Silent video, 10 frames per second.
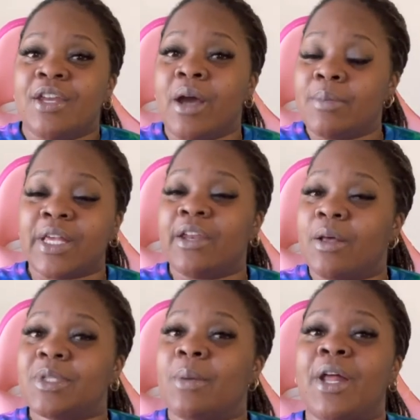Know what I'm saying?
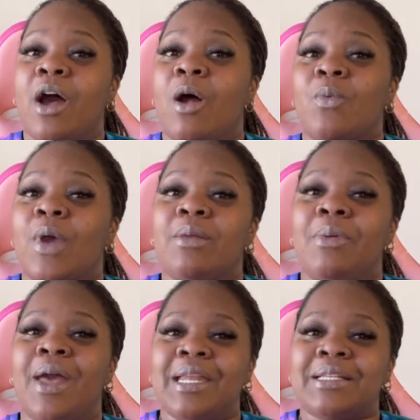I'm talking about already,
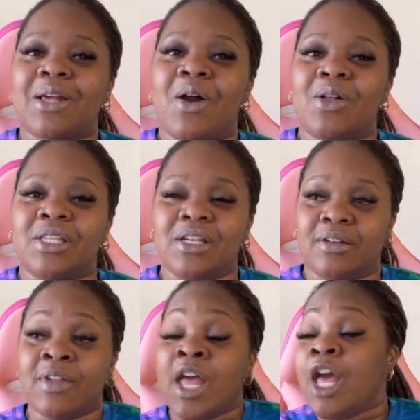man. It's all
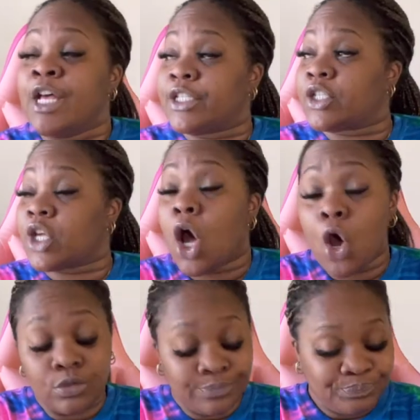love.
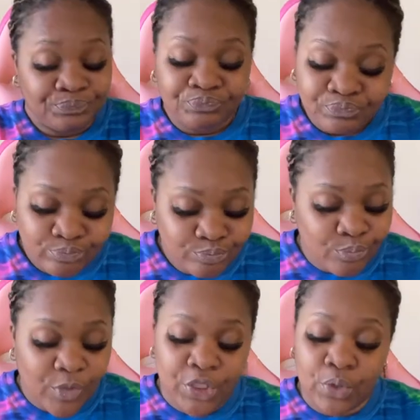So
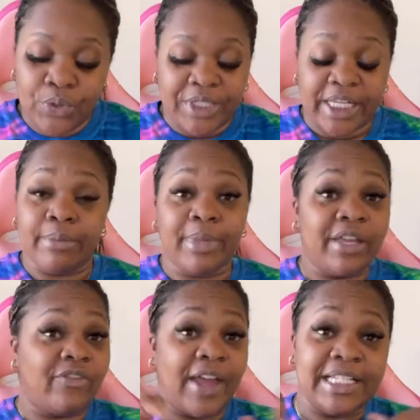you see
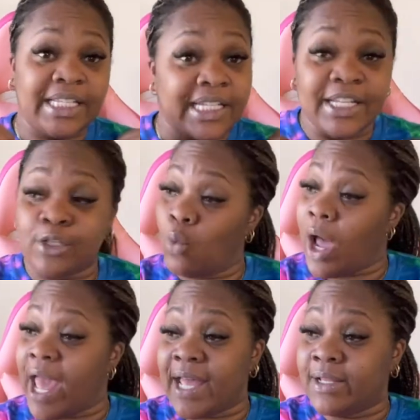me facing this
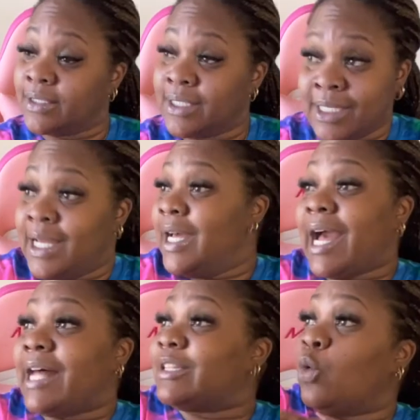way,
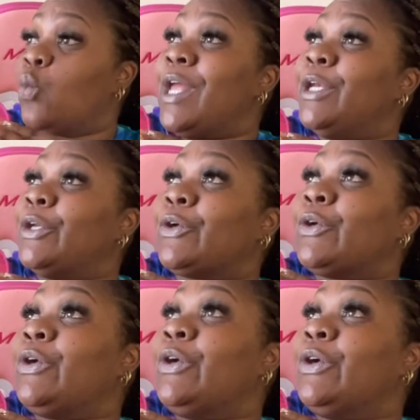got the
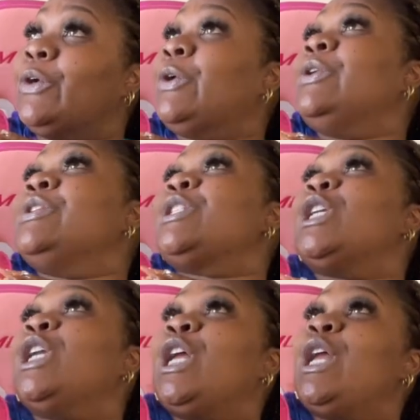winder
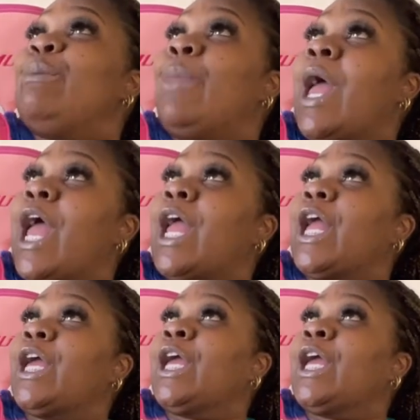slid back.